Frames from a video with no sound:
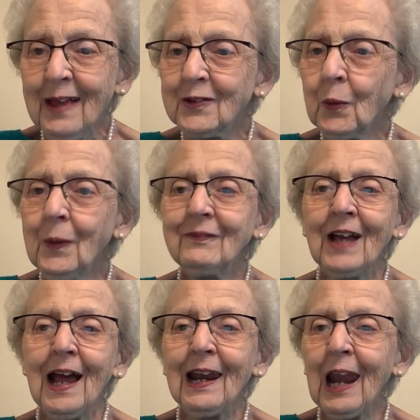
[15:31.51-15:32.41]
So we've
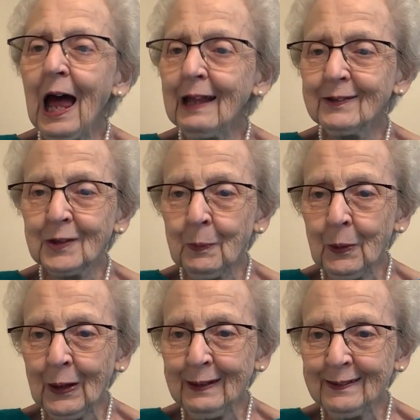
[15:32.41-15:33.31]
got lots to
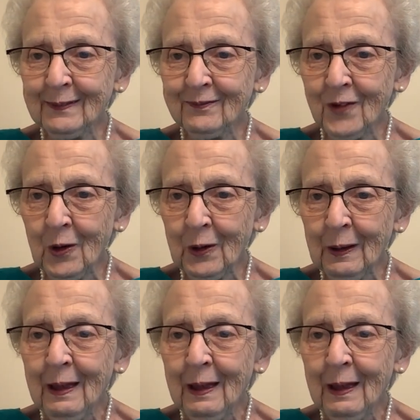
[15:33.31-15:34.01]
praise Him for.